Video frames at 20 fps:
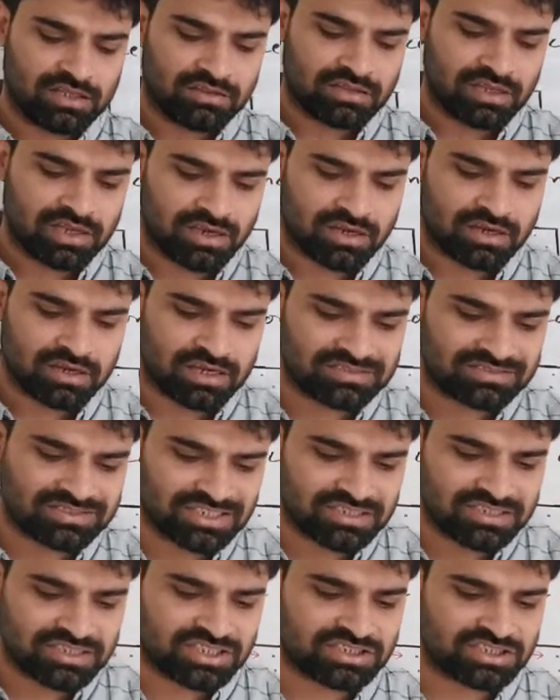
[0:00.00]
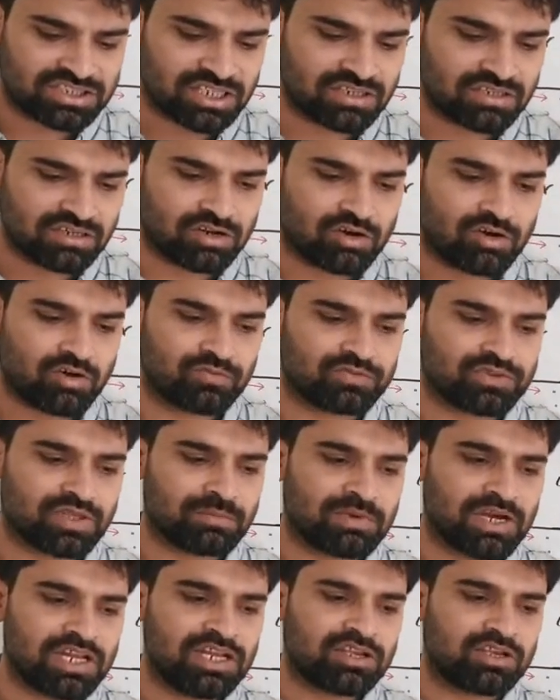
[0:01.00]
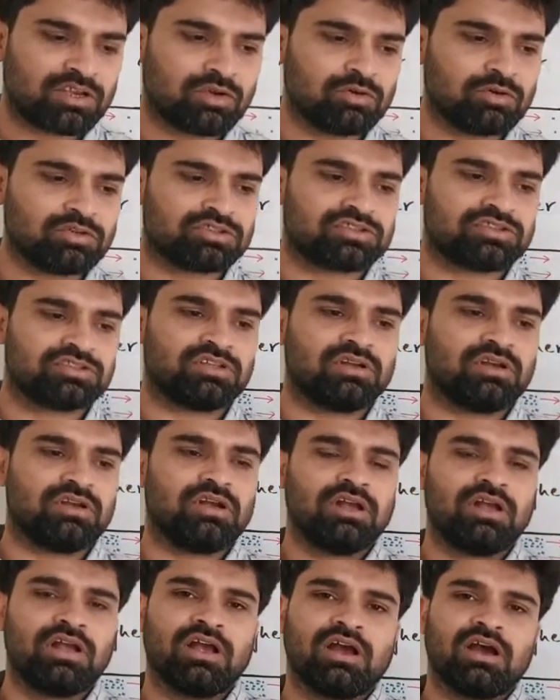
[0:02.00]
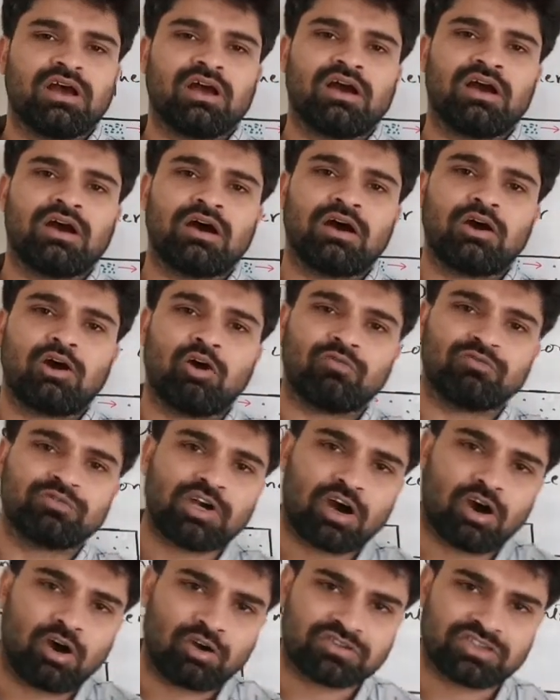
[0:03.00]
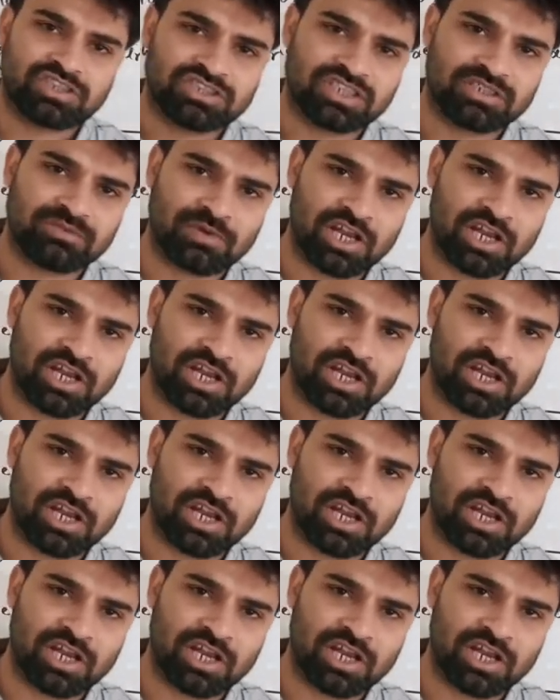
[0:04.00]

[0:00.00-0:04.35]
the concentration of the molecules of the oxygen